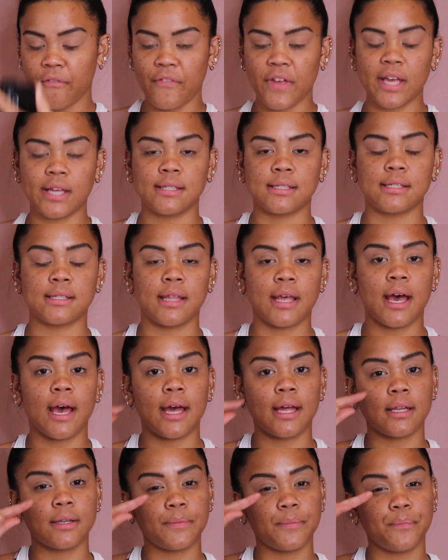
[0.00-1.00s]
fix
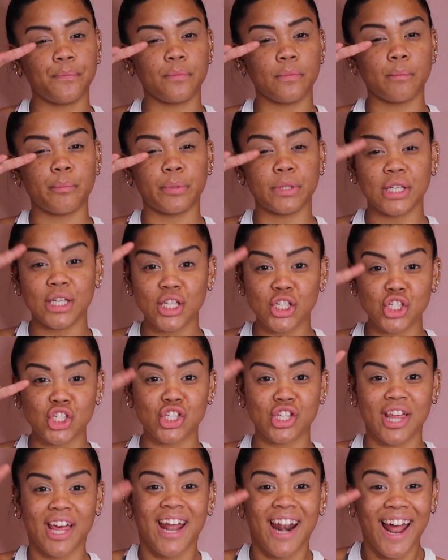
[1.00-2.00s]
that
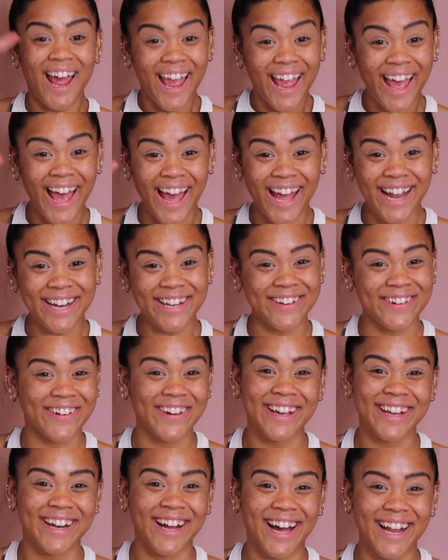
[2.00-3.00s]
bleach that I had
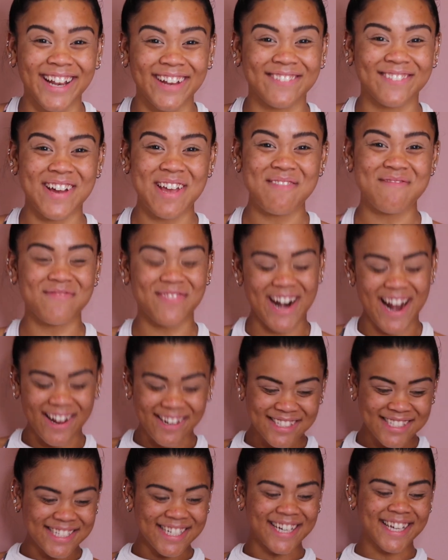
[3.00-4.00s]
going on in my
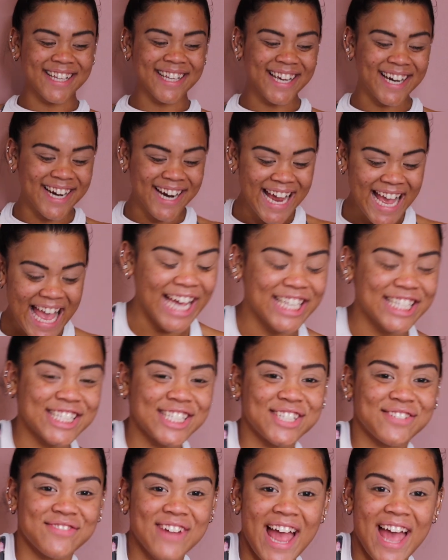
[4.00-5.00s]
brows earlier. I
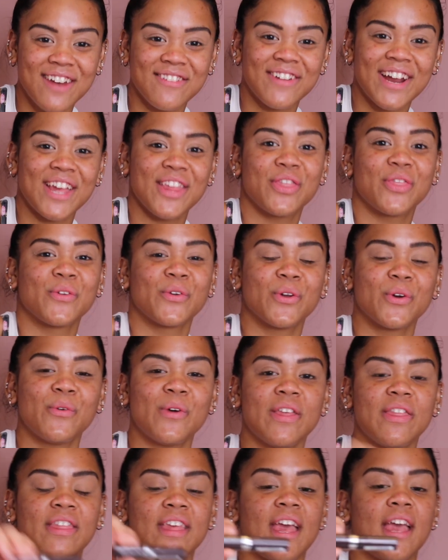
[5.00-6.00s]
just ran right through
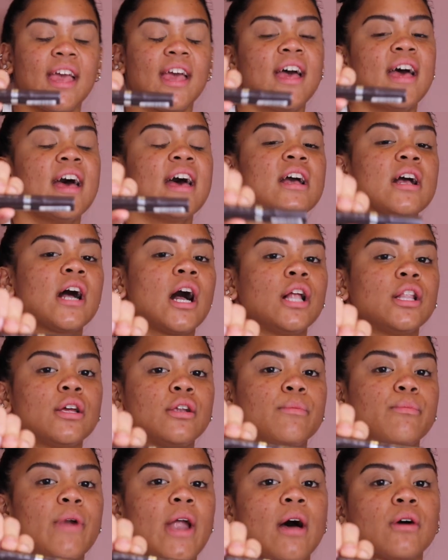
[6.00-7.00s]
with a
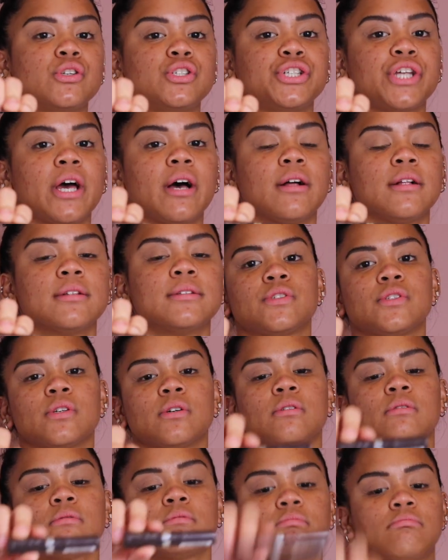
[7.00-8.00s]
colored brow gel.
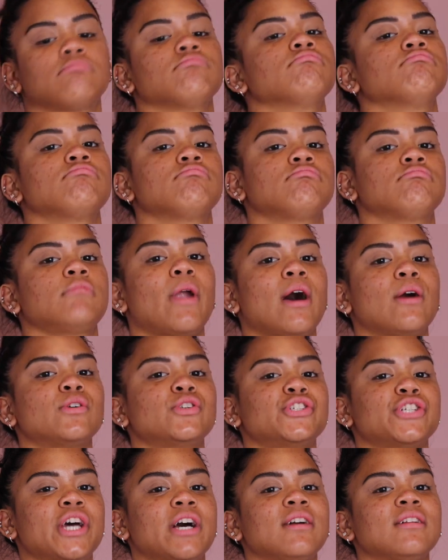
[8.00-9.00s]
So,
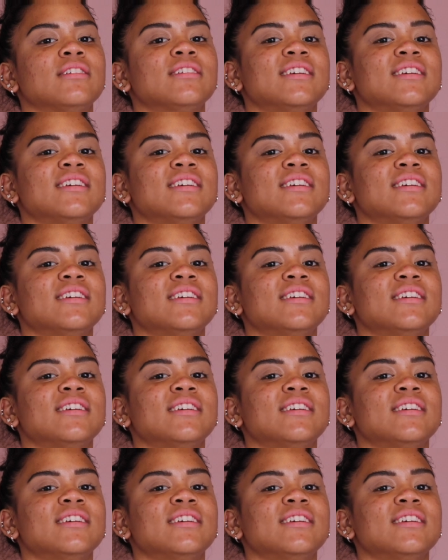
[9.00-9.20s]
brow gel.